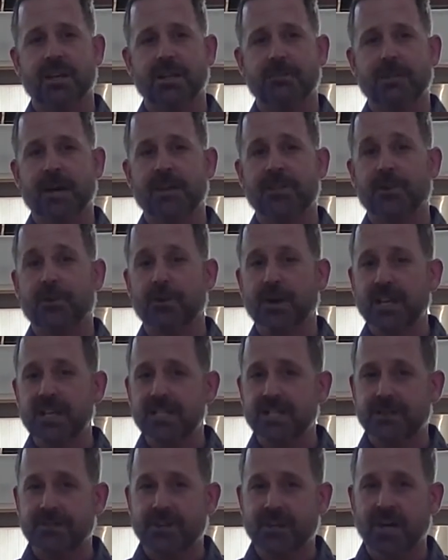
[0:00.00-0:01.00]
And by the
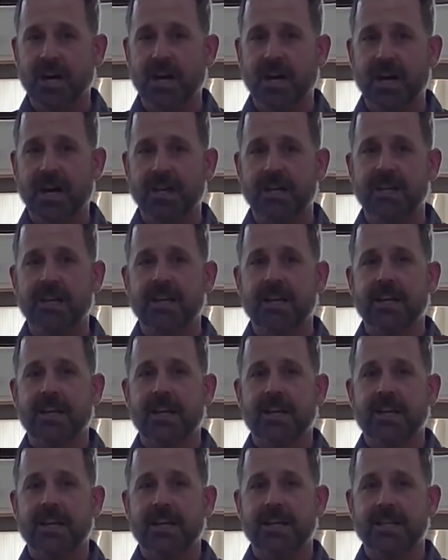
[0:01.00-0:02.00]
grace of God,
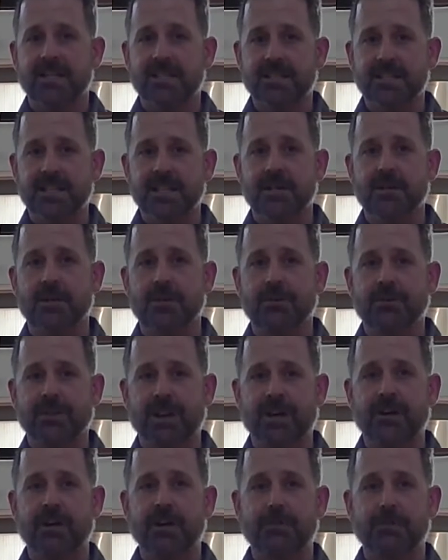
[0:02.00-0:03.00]
it is still
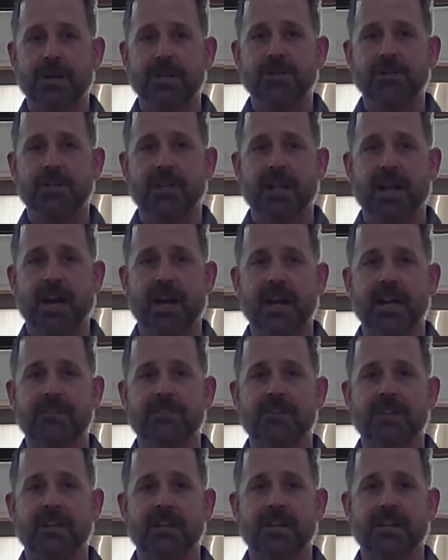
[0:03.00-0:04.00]
very much
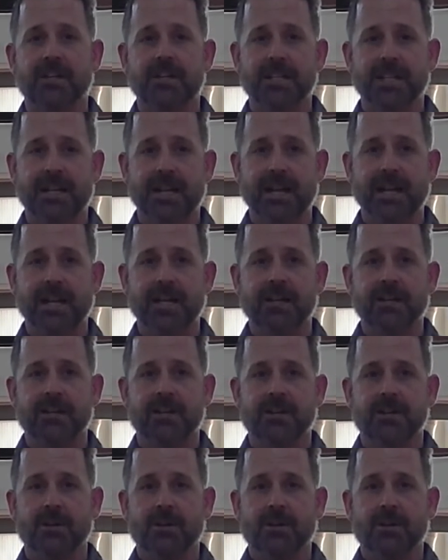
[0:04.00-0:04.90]
alive today,